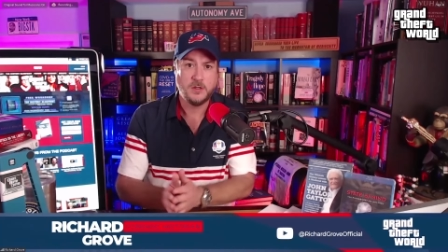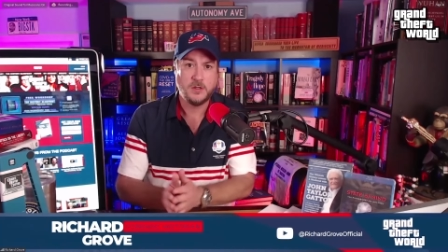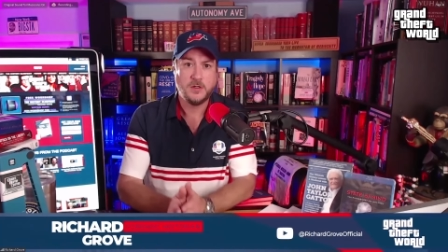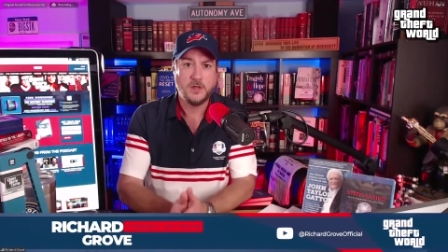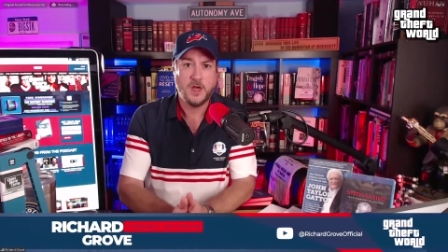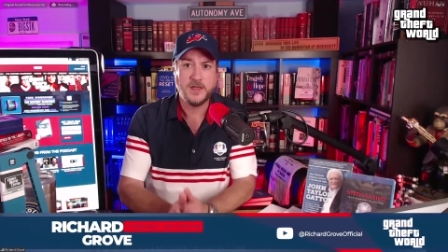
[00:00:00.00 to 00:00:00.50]

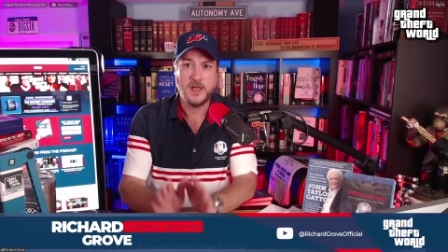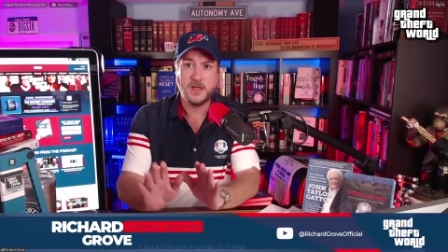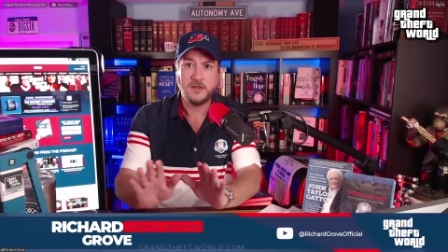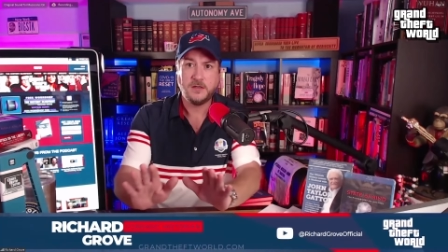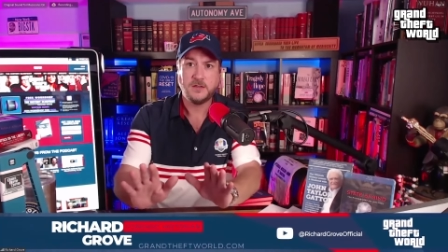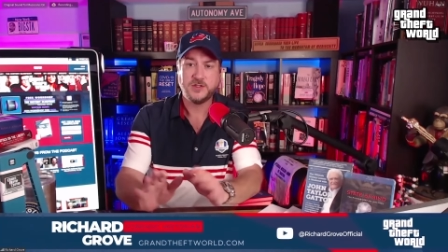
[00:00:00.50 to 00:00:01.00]

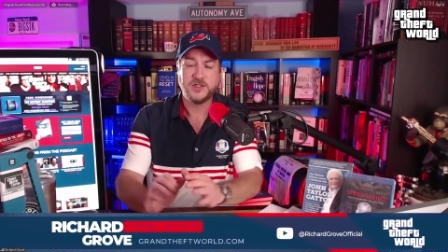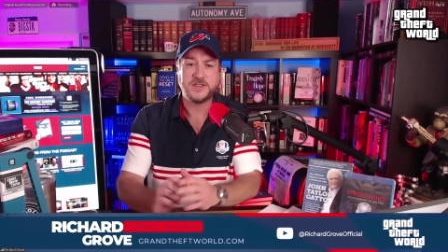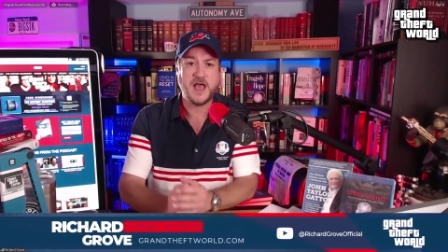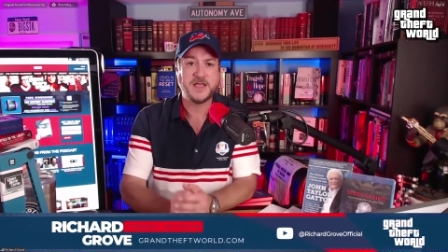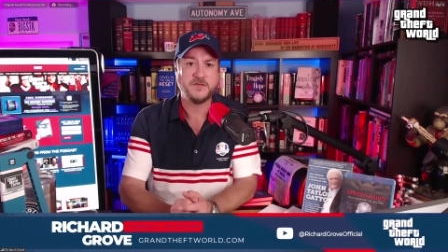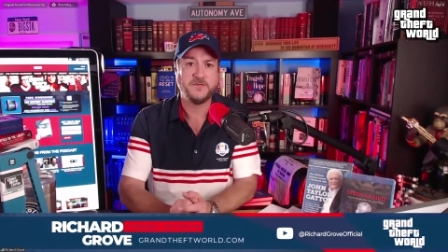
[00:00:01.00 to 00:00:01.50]
Again, just
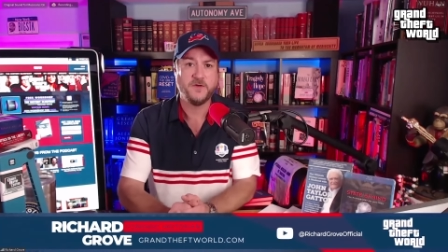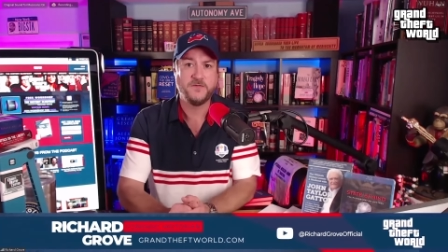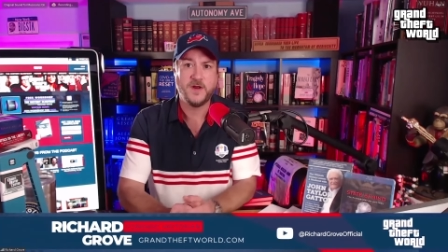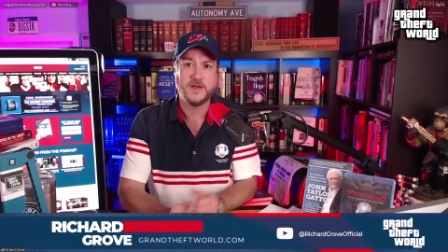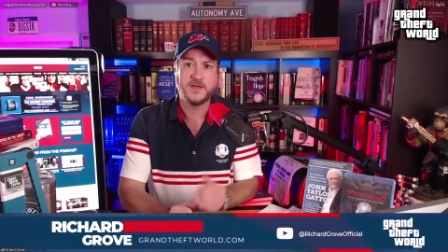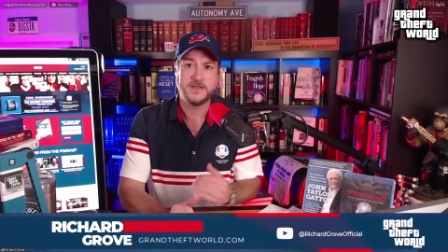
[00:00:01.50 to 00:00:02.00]
asking for a
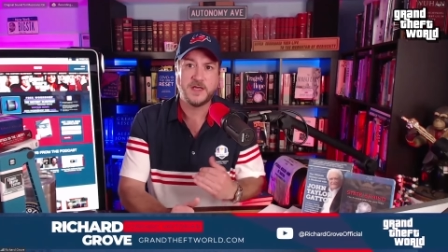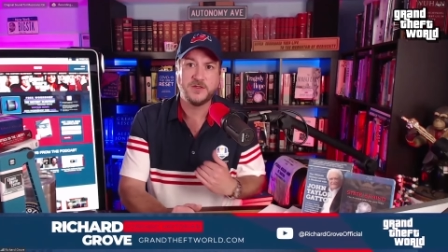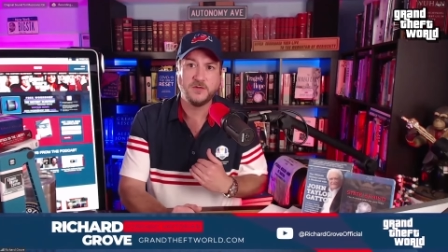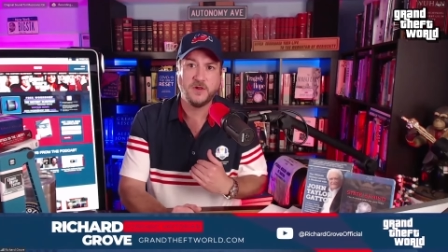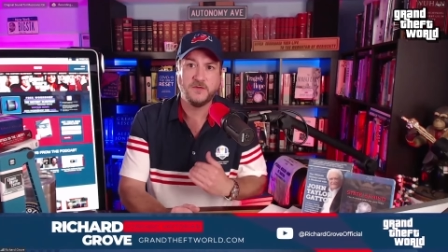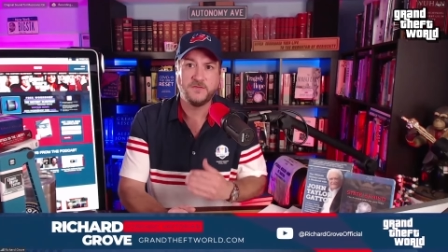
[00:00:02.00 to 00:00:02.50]
friend, because I
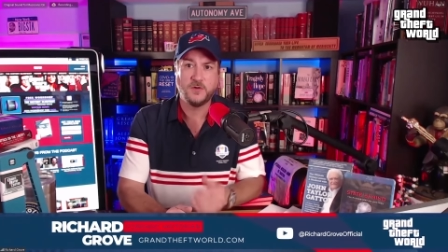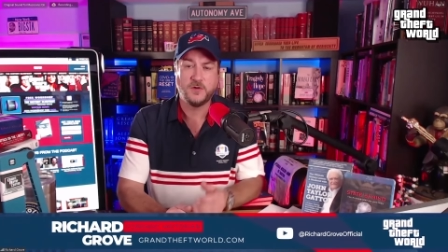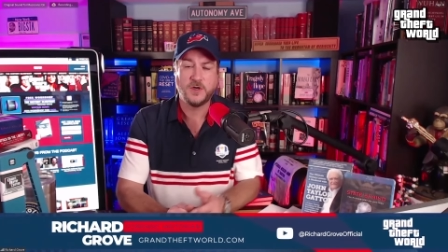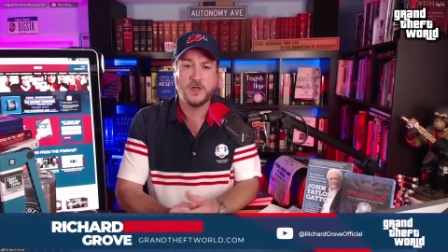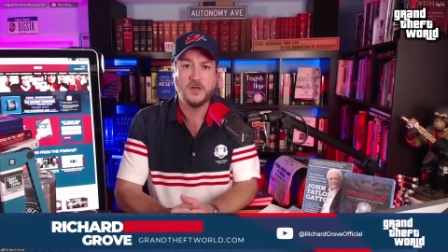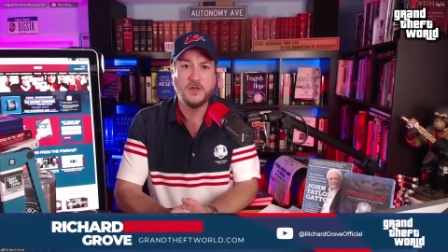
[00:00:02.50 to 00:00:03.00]
do love
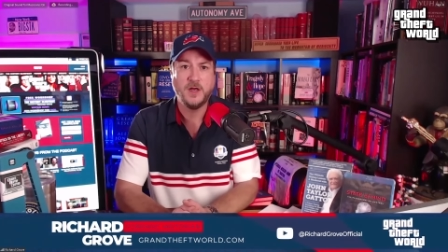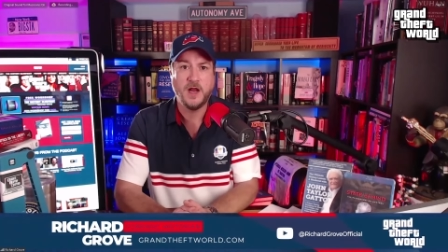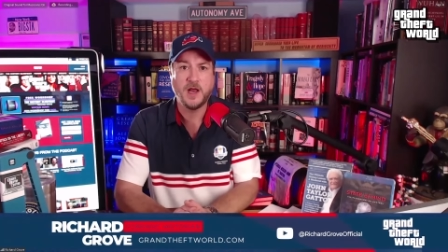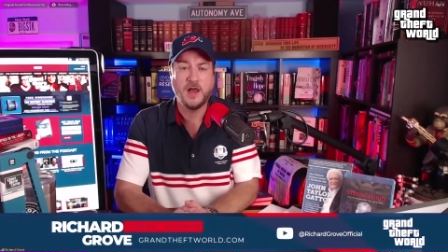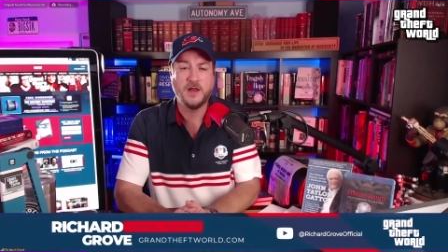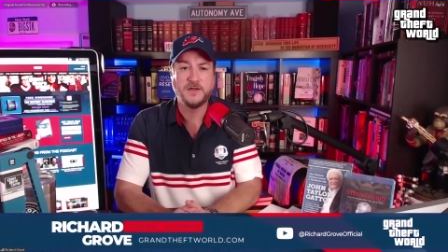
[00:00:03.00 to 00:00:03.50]
Florida.
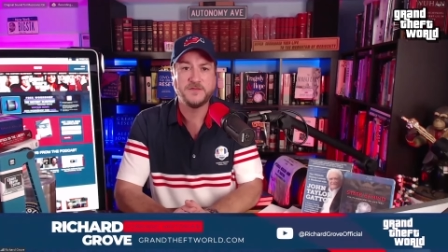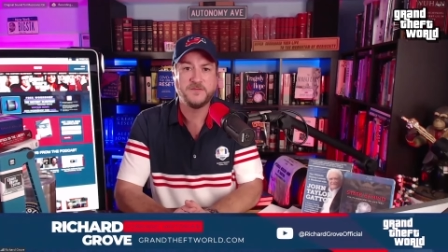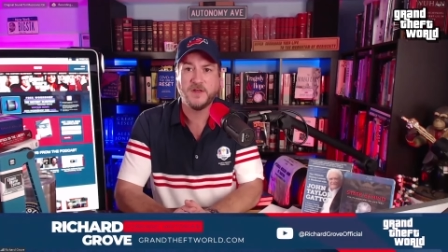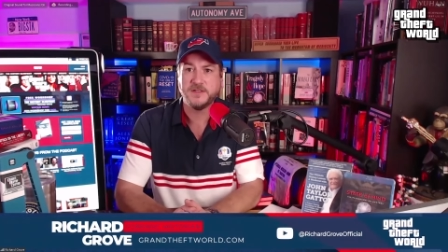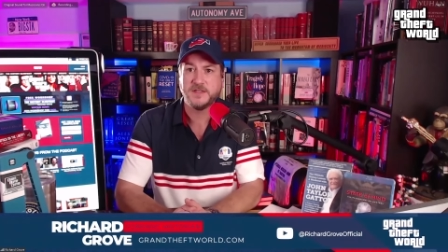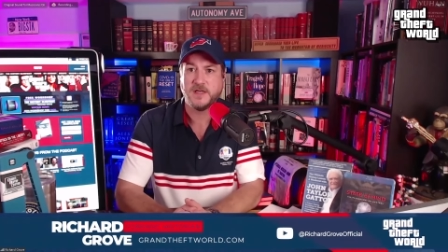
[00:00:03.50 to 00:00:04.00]
I got lots of
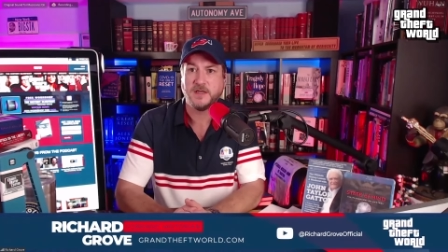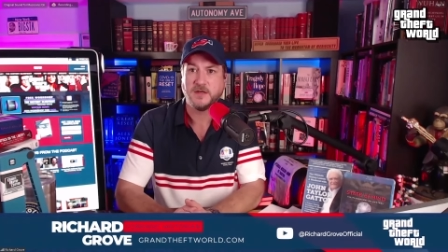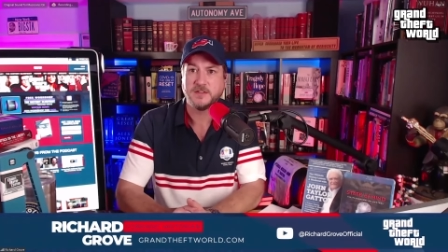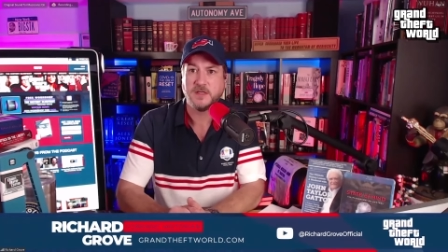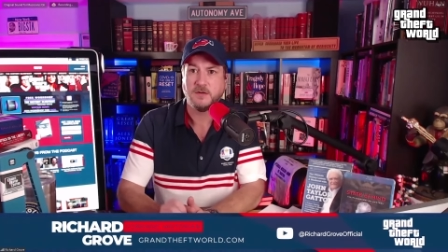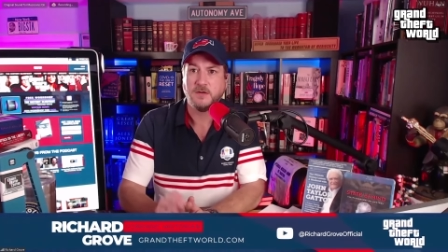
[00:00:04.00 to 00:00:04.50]
friends down there, so